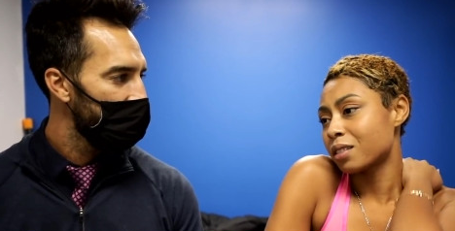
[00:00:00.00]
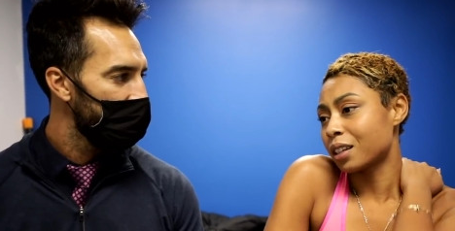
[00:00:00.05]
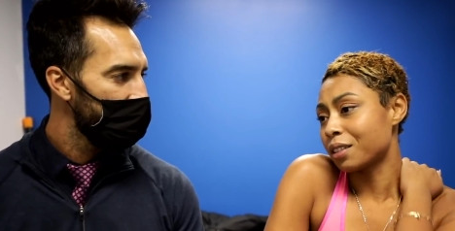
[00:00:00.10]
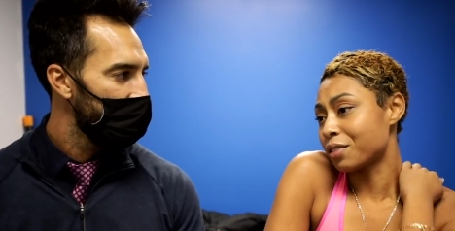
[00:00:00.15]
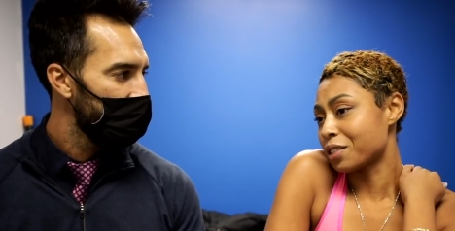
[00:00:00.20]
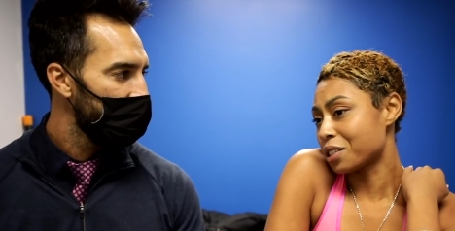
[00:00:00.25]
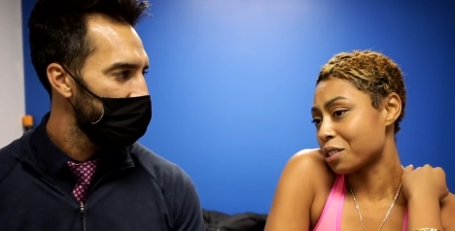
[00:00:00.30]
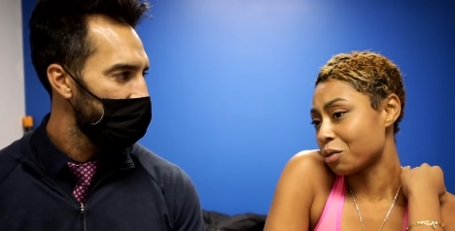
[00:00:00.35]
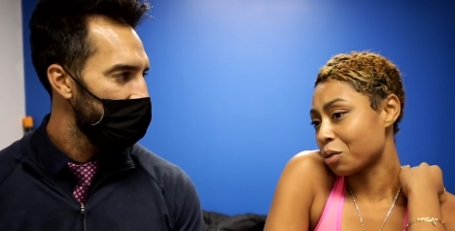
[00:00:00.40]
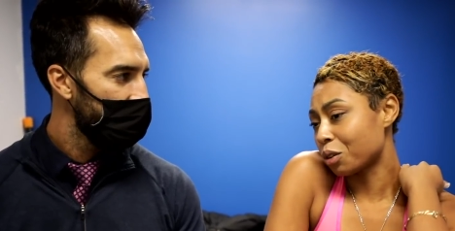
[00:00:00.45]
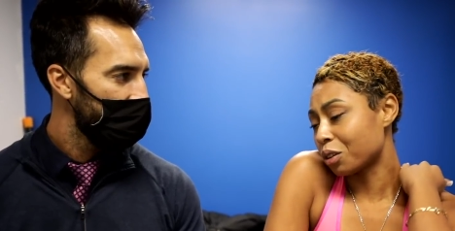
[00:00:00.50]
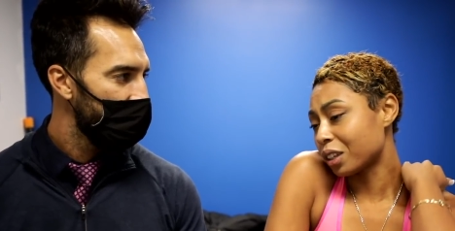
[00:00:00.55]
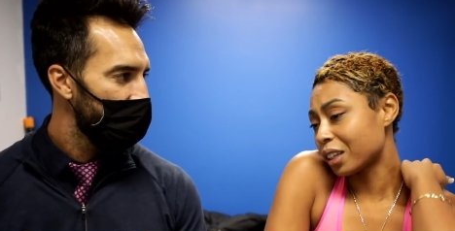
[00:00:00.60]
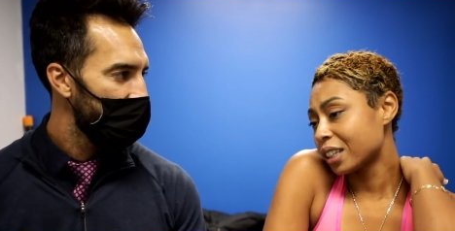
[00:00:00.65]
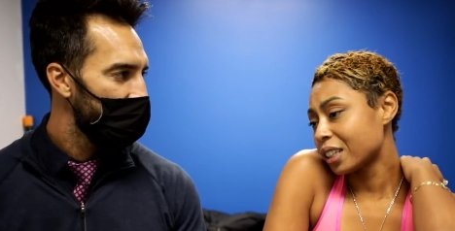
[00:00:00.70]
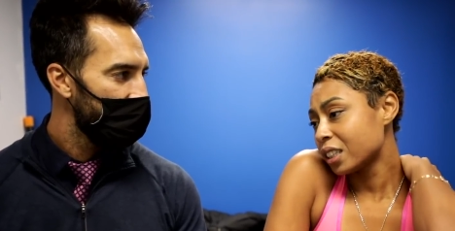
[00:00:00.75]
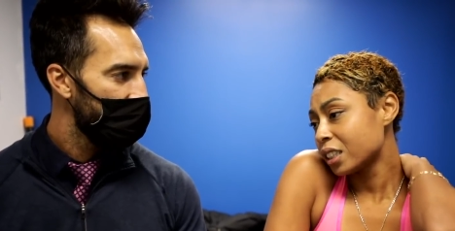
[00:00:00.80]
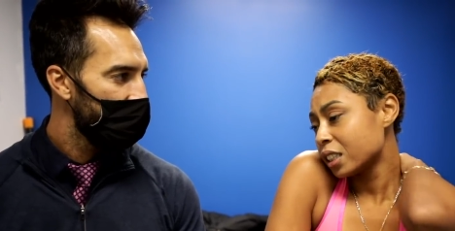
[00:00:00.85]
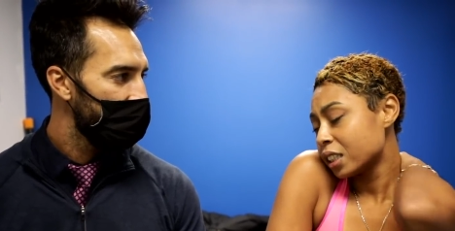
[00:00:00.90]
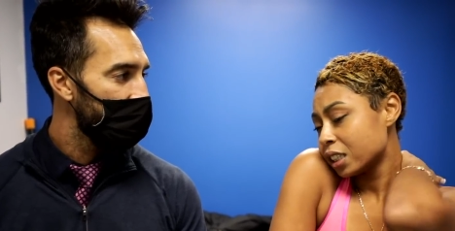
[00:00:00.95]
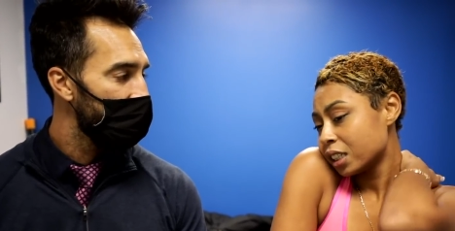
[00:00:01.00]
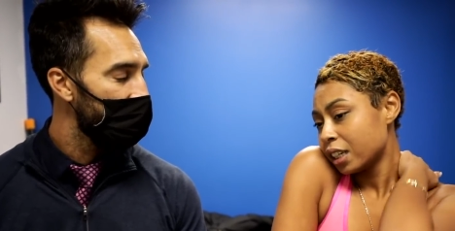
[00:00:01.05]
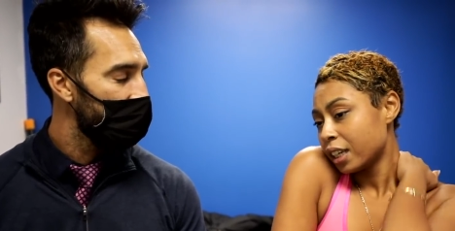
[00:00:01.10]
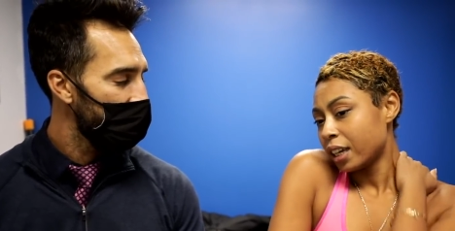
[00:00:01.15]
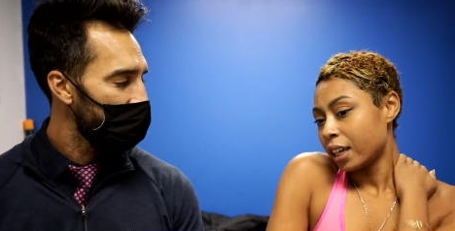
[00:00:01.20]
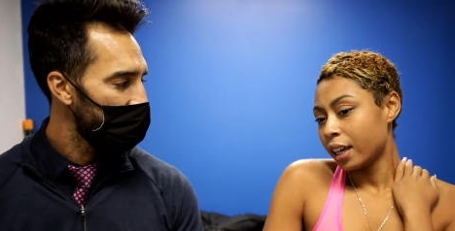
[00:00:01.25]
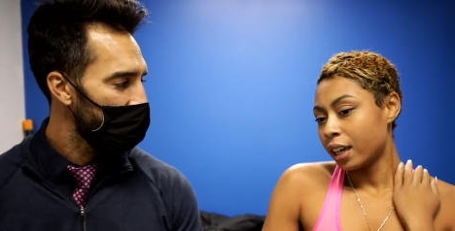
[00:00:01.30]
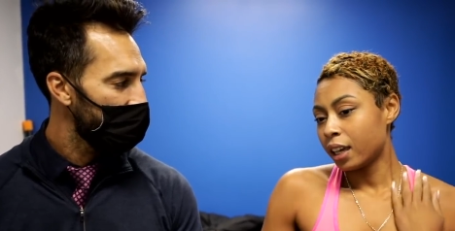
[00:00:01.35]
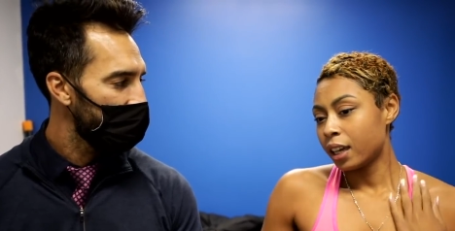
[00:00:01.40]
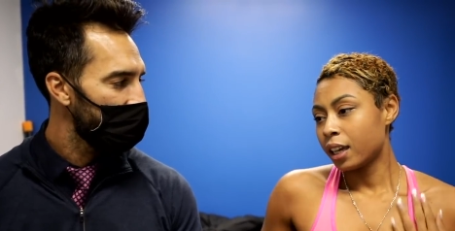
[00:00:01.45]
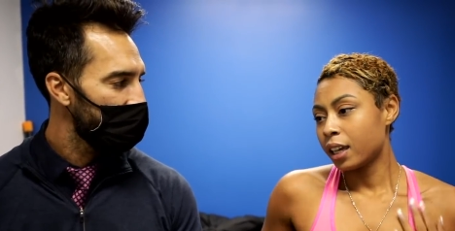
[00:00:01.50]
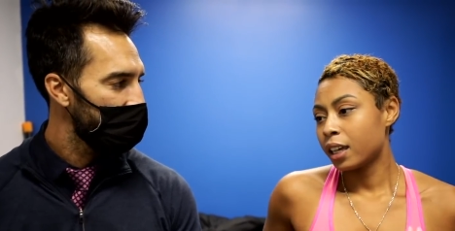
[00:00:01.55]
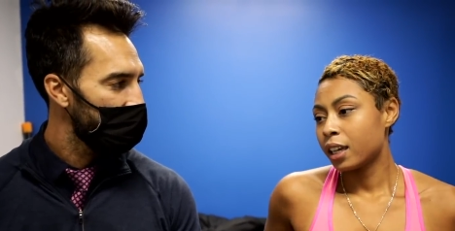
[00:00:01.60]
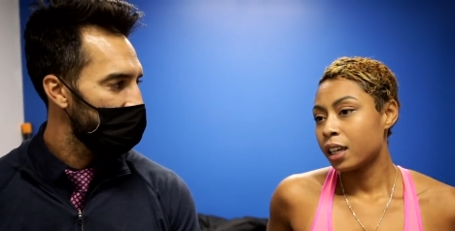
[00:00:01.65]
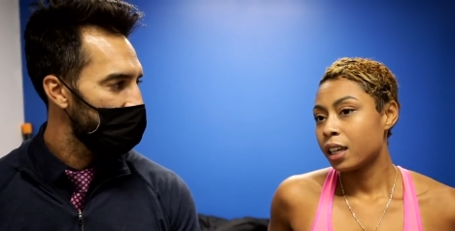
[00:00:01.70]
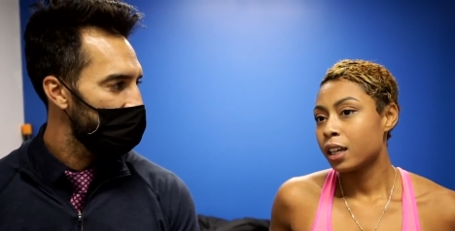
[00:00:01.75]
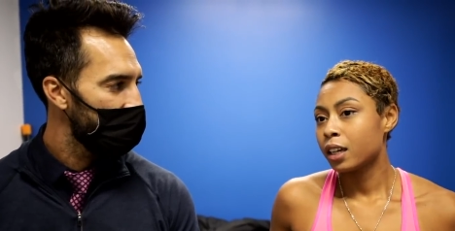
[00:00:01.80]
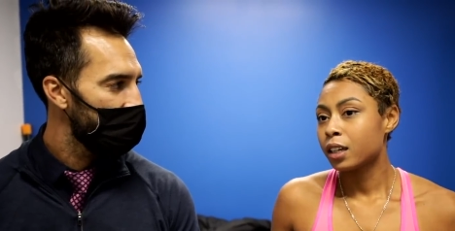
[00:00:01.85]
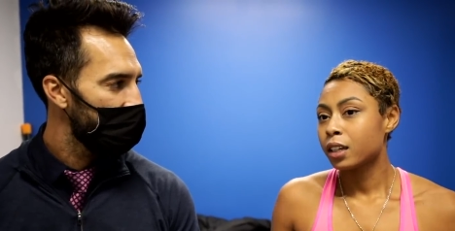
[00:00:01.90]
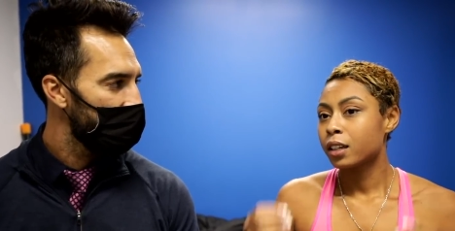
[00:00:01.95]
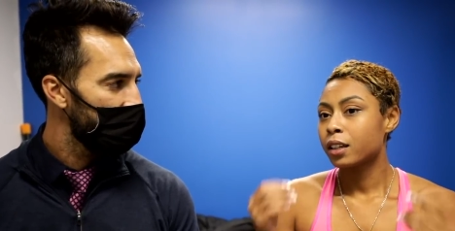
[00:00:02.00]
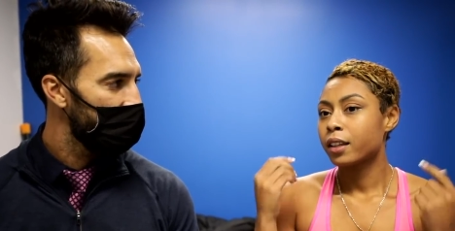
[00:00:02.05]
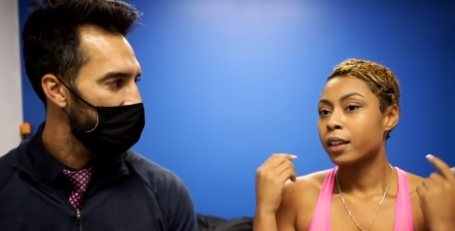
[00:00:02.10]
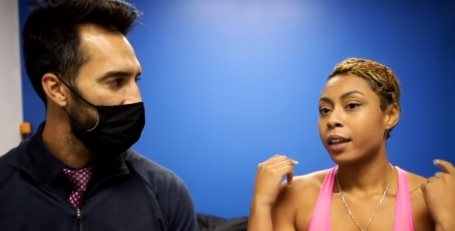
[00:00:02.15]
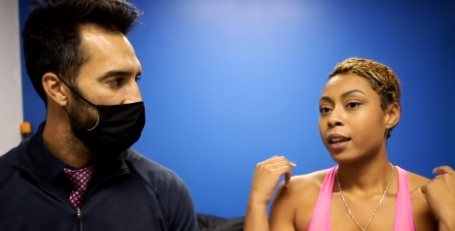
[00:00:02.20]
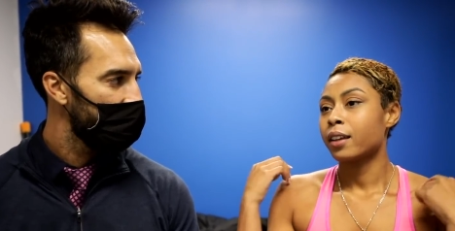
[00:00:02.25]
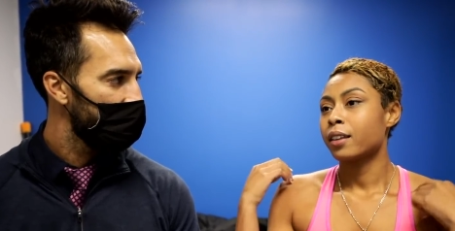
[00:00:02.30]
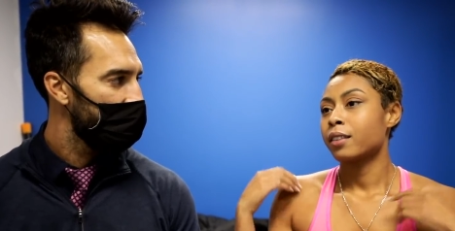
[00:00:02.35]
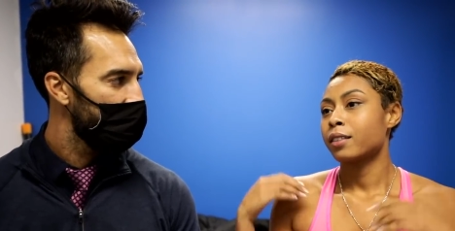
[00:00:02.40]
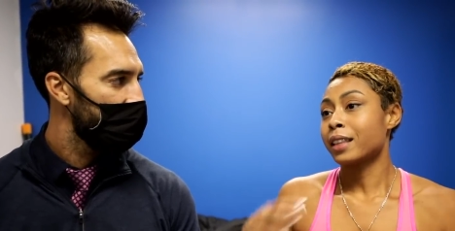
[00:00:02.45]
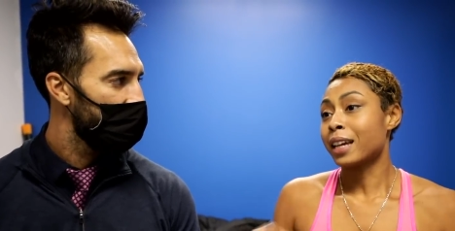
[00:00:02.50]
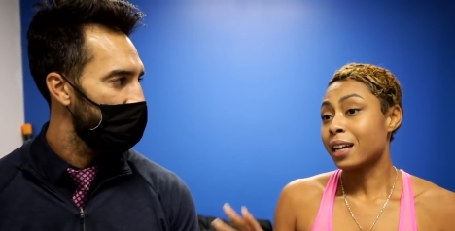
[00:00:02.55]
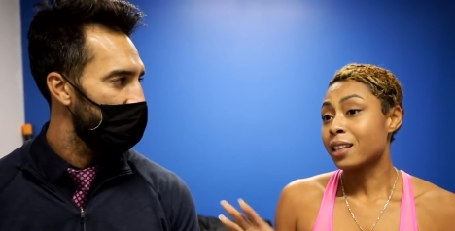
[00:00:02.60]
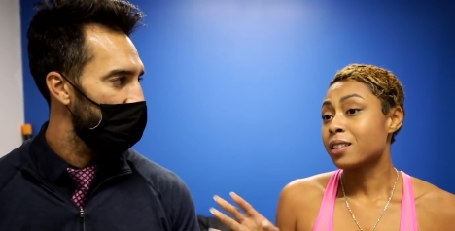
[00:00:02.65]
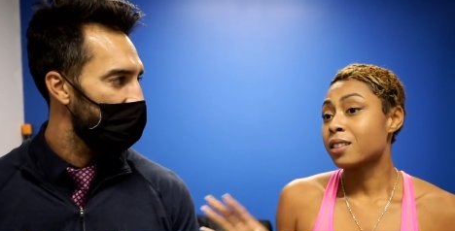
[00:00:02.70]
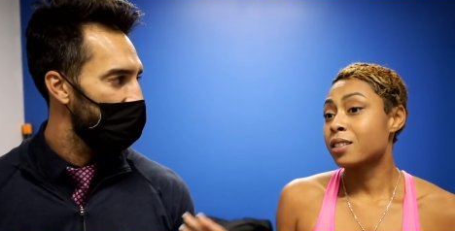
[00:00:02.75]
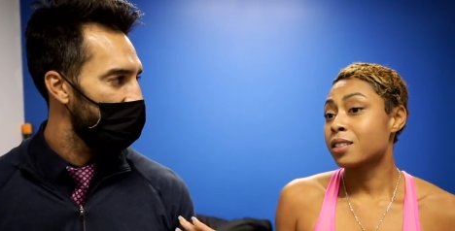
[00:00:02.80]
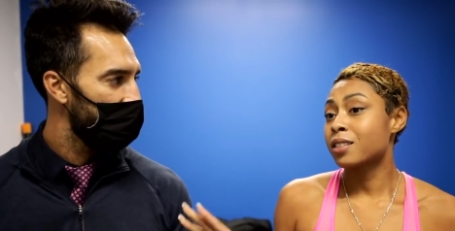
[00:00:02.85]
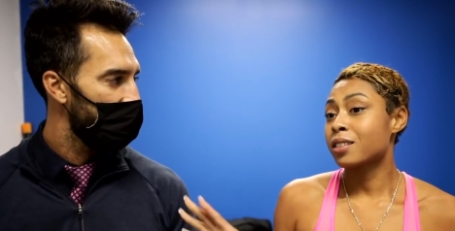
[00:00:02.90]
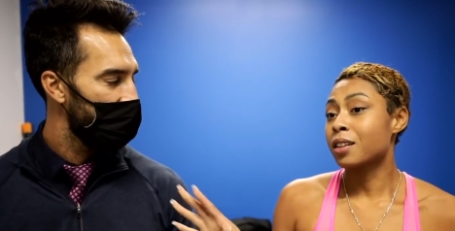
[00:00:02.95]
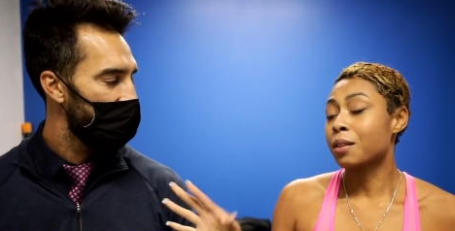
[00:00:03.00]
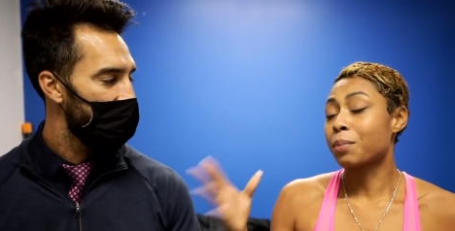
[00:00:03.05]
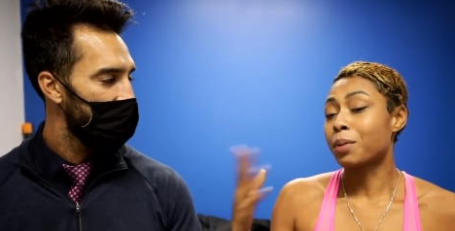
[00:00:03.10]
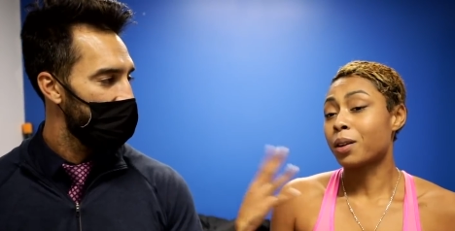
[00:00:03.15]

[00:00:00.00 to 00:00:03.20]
Speaker 1: even swollen. Mm -hmm that's a